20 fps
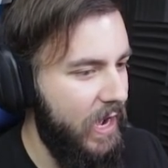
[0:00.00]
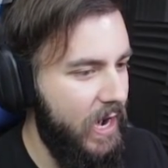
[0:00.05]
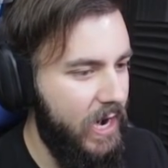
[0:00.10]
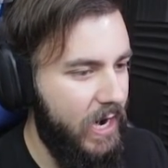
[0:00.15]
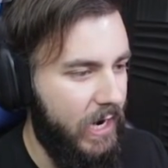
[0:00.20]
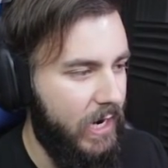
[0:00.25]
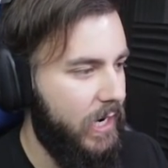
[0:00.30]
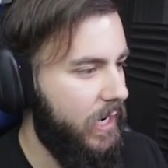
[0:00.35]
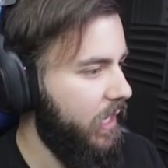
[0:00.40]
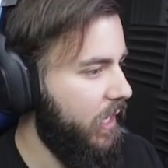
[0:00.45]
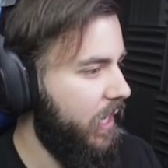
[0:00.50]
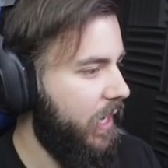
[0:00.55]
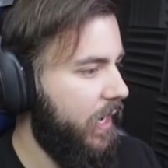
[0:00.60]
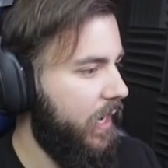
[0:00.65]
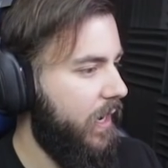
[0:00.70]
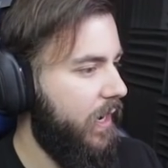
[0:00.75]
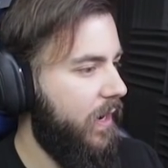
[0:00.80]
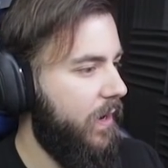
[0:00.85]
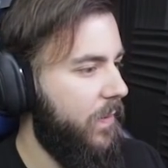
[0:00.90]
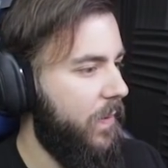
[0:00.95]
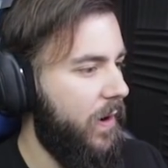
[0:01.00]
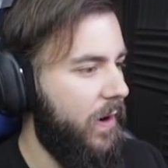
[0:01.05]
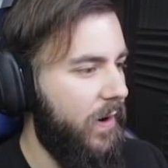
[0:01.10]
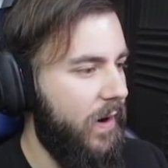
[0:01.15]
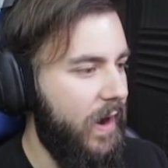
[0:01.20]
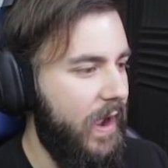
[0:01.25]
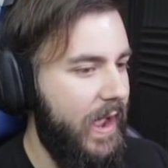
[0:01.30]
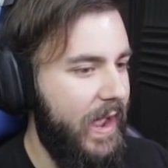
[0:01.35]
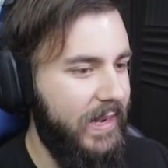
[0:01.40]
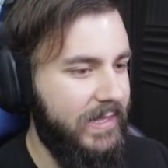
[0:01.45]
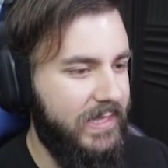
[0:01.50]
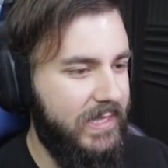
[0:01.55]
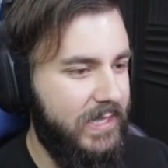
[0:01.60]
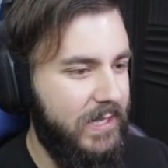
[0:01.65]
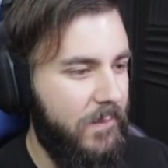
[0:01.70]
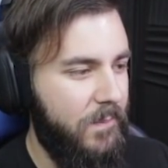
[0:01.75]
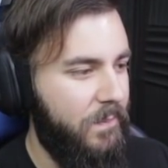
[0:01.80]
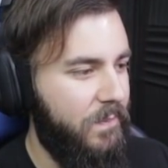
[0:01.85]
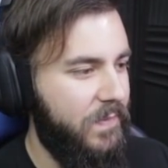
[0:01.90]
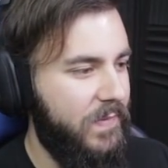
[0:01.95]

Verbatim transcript: here. All right.